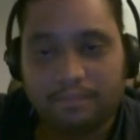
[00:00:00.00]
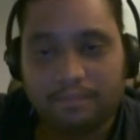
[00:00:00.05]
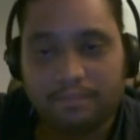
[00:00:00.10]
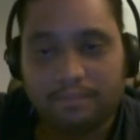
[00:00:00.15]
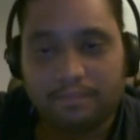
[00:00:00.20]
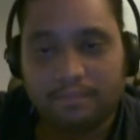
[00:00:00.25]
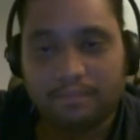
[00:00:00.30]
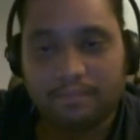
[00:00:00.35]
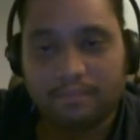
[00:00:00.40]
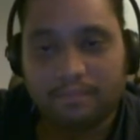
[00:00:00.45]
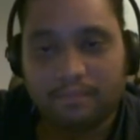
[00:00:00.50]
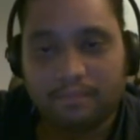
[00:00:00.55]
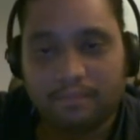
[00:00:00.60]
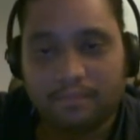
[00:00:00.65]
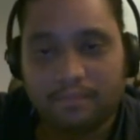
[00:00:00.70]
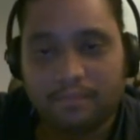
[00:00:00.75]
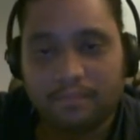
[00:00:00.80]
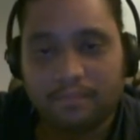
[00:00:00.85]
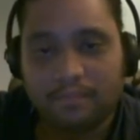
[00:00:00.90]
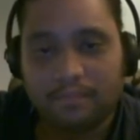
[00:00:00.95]

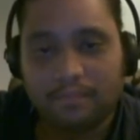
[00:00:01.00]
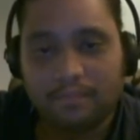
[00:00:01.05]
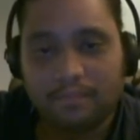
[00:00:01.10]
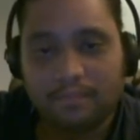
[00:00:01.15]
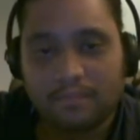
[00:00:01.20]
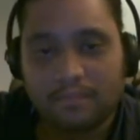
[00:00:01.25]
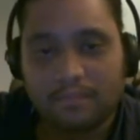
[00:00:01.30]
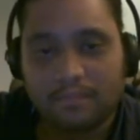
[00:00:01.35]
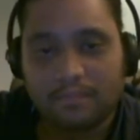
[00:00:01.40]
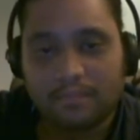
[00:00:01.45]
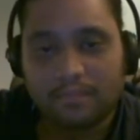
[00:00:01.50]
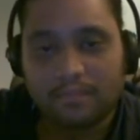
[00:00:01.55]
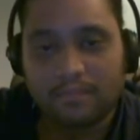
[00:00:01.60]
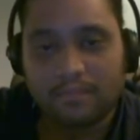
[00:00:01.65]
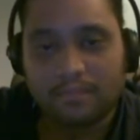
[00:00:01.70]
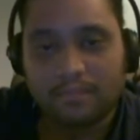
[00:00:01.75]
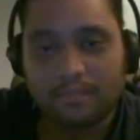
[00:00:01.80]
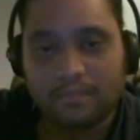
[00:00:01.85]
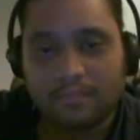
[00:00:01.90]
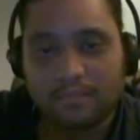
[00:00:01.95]

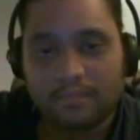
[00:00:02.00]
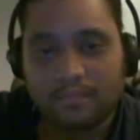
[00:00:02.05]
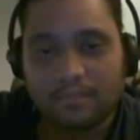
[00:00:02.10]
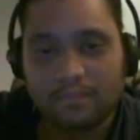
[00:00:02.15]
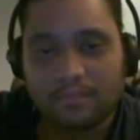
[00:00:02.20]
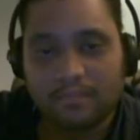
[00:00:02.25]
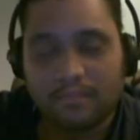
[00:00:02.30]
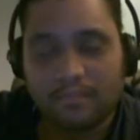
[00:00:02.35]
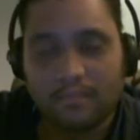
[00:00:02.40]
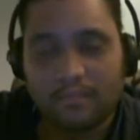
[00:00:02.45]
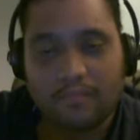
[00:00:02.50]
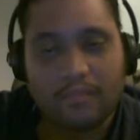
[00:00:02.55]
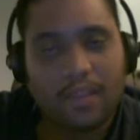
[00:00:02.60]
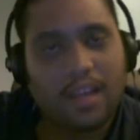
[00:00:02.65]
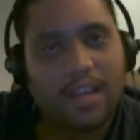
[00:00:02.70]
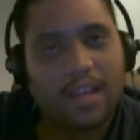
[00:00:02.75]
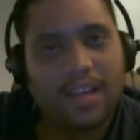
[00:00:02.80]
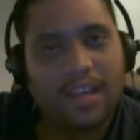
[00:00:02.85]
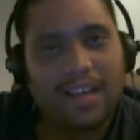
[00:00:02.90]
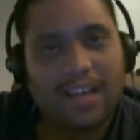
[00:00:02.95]

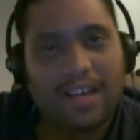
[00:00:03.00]
No one is speaking in this clip.